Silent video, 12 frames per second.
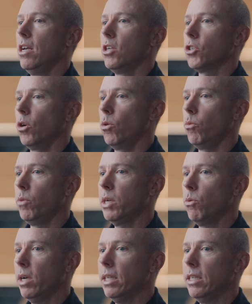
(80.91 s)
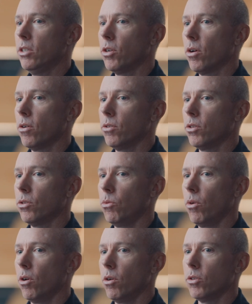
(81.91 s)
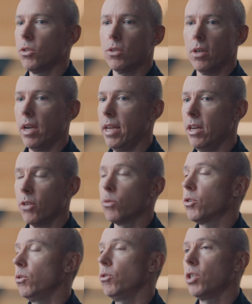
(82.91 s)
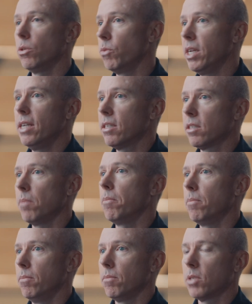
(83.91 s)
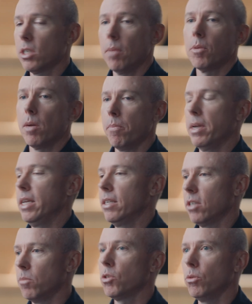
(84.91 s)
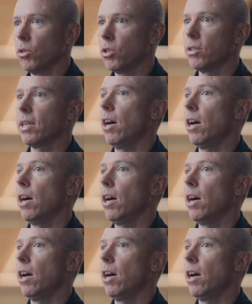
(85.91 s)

So we quickly turned towards another solution. We needed some company, some solution to